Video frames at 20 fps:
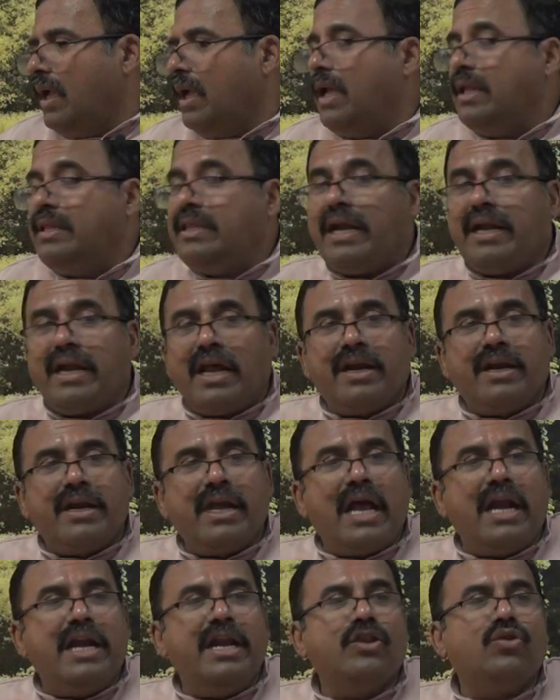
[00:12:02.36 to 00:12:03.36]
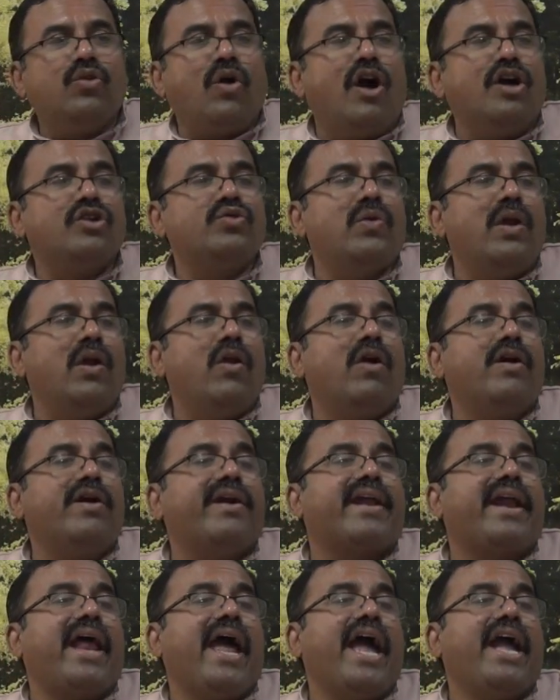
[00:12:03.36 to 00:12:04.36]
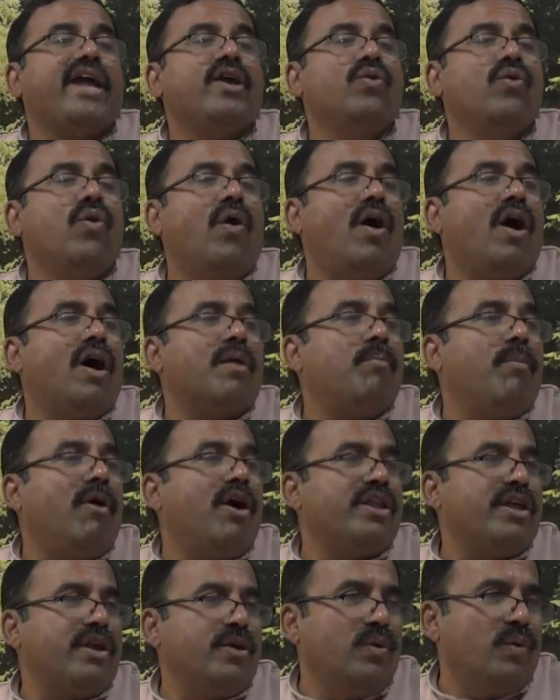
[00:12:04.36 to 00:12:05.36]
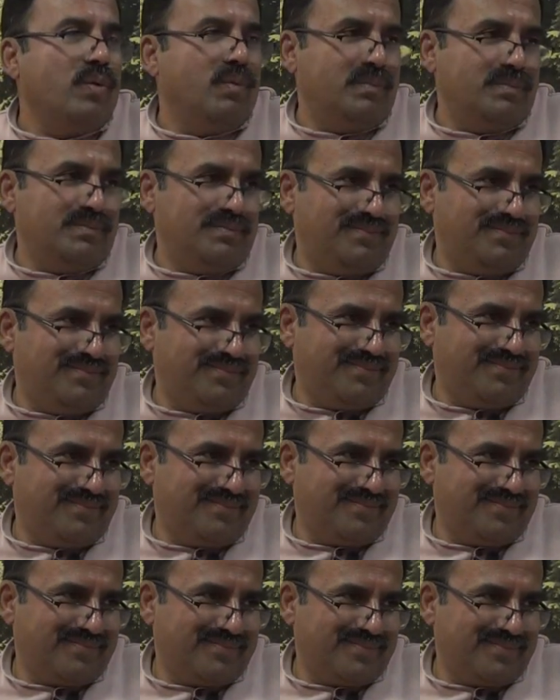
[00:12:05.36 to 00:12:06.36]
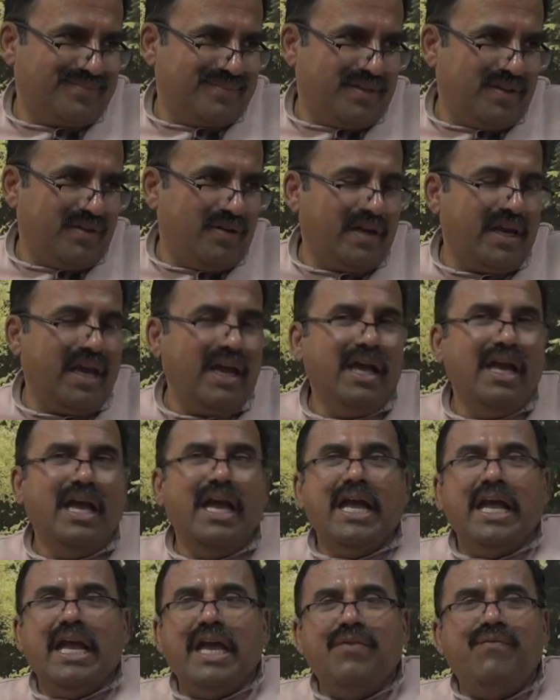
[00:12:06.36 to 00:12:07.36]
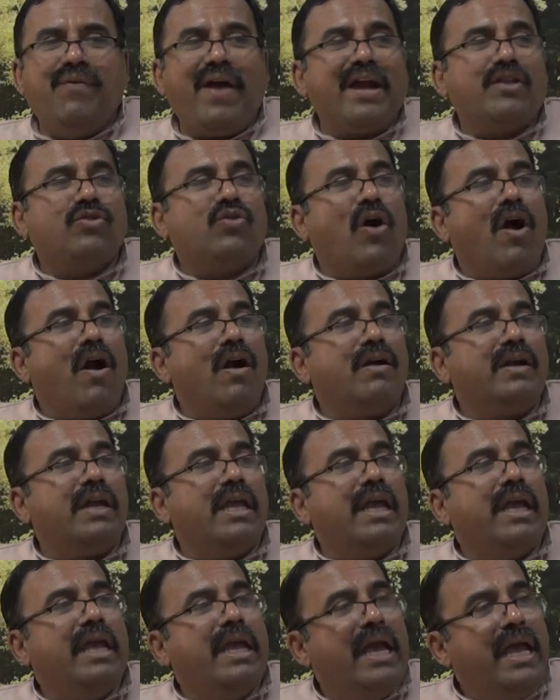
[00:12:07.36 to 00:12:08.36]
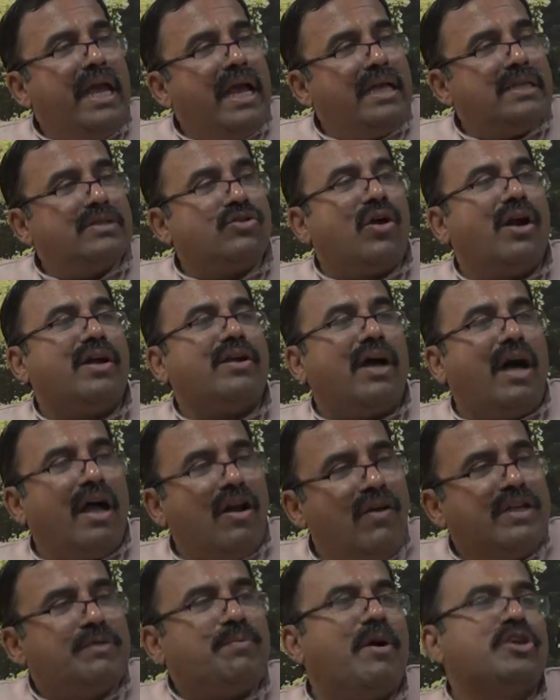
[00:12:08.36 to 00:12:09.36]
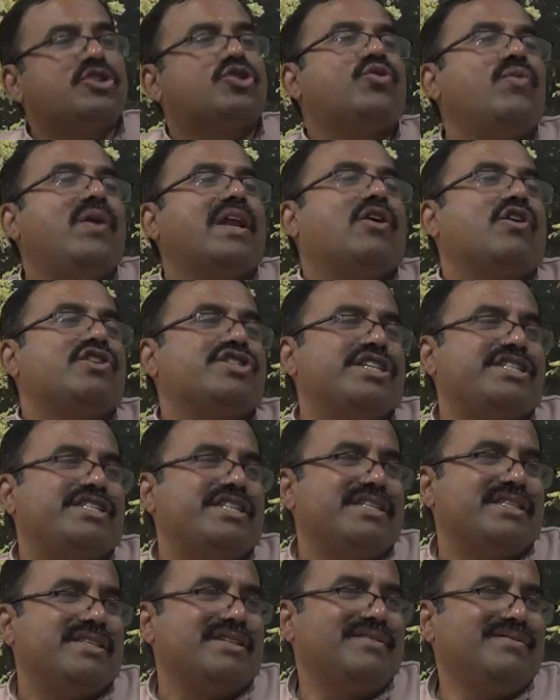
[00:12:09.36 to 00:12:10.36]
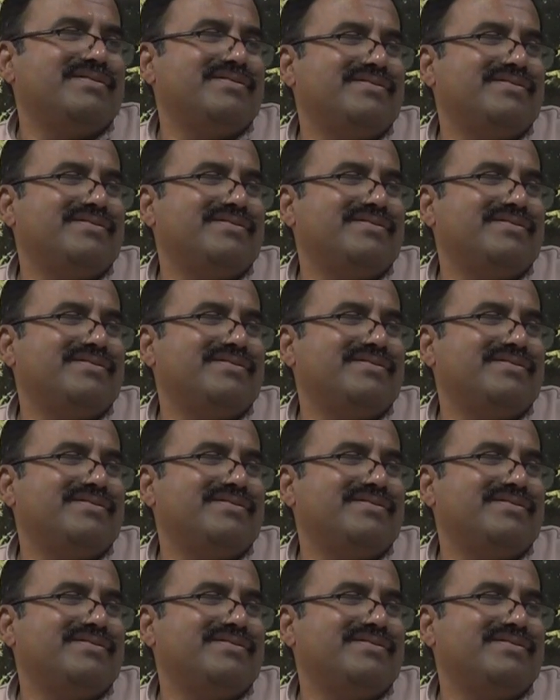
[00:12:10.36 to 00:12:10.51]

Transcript: In that unreality, thoughts will not drag you or bother you. Okay? In fact, thought, e, thought always points to a consciousness